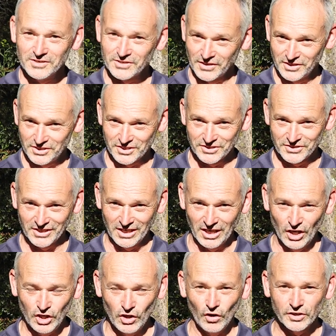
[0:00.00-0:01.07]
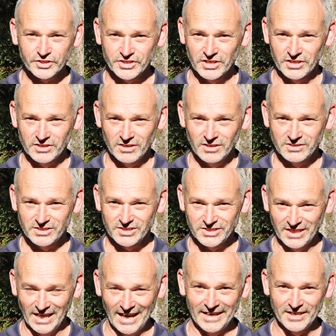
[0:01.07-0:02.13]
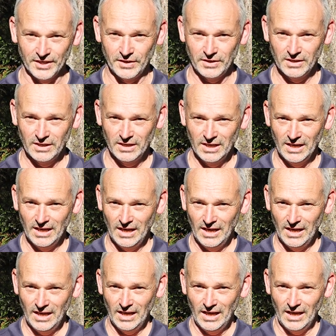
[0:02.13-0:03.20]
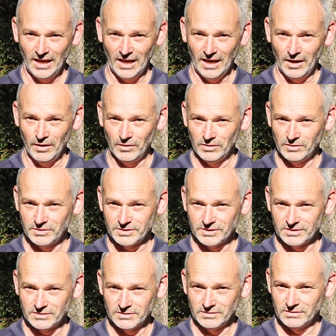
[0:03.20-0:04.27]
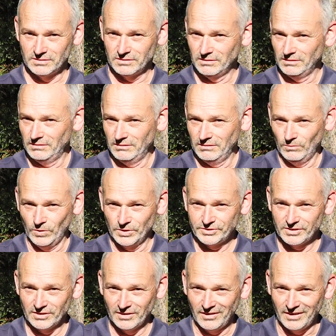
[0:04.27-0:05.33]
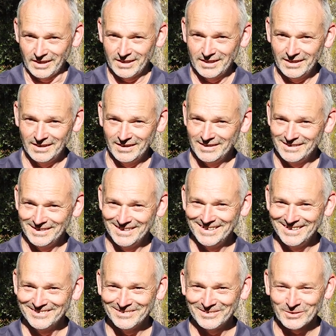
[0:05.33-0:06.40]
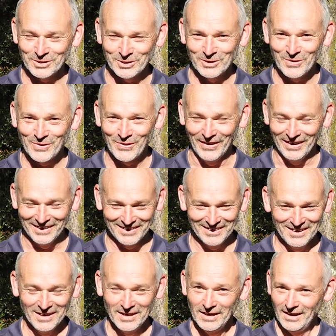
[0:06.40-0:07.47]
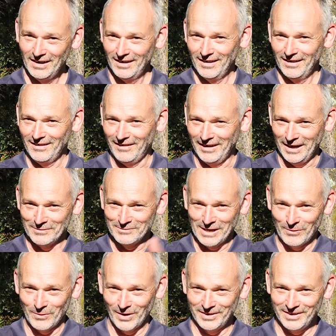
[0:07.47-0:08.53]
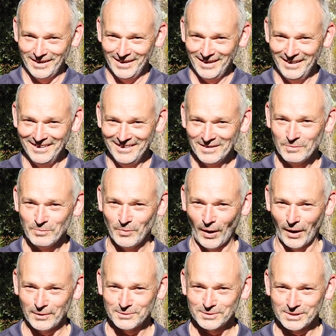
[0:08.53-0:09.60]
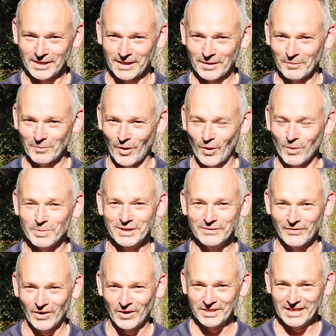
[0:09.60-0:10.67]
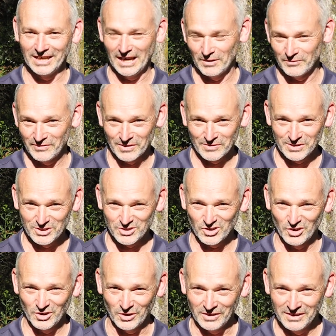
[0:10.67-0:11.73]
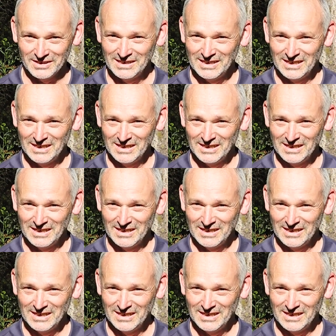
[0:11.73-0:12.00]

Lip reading: So this is the EOS Standard. And what's it like? What do you think? I have no idea, but I'll be finding out very soon.